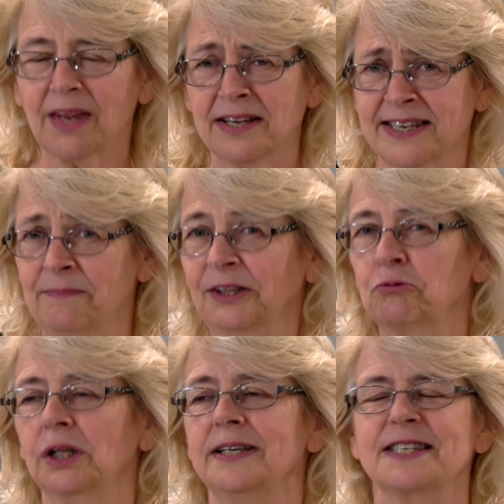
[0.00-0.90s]
something
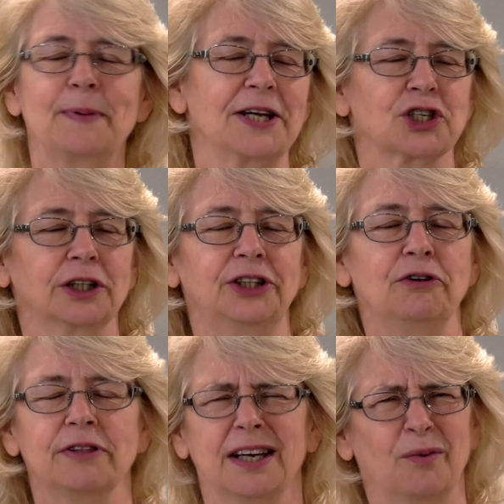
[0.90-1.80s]
really special, and
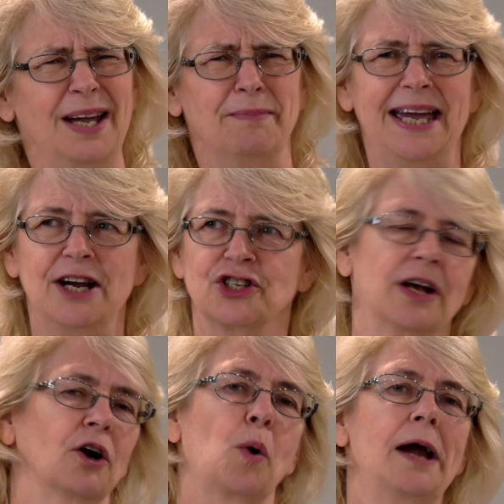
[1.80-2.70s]
you think, wait, my hair's
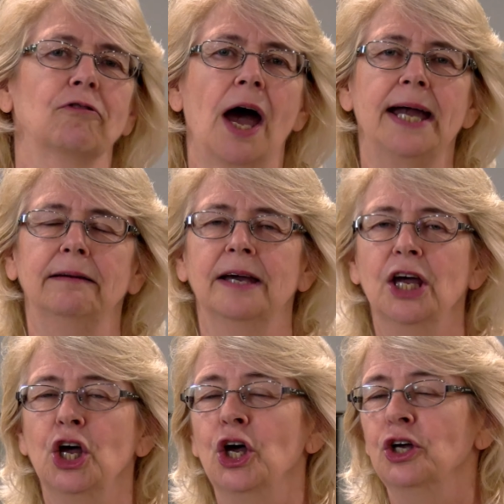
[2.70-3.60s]
not quite right.
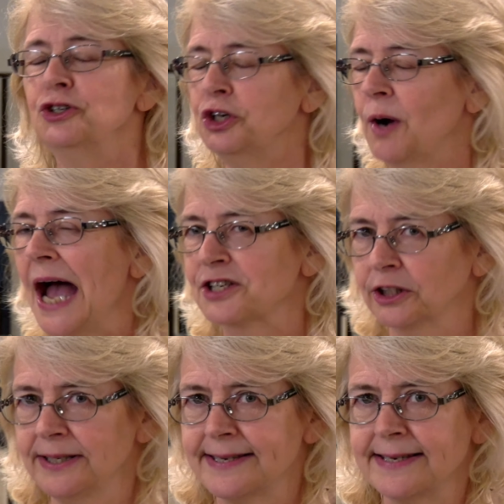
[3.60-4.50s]
Do you
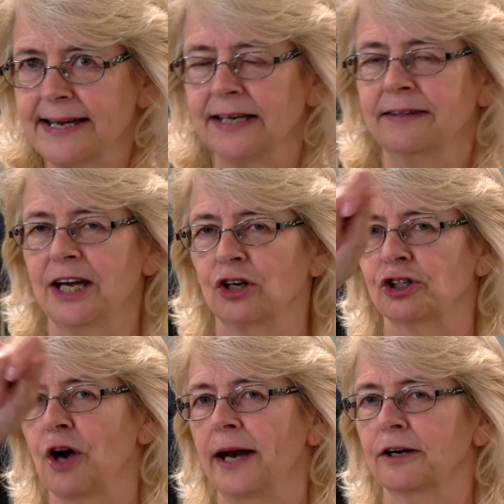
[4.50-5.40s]
actually stand there
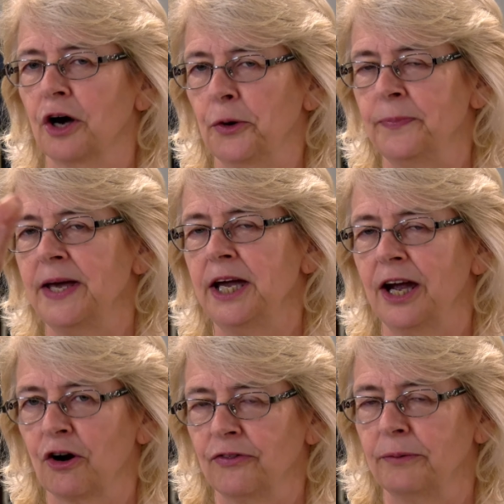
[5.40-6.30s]
and try to comb the
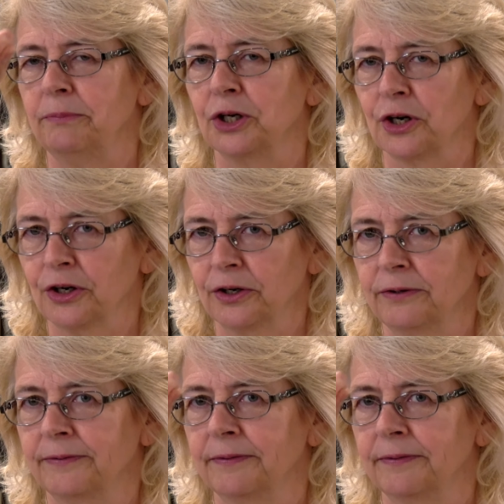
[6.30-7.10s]
hair in the mirror?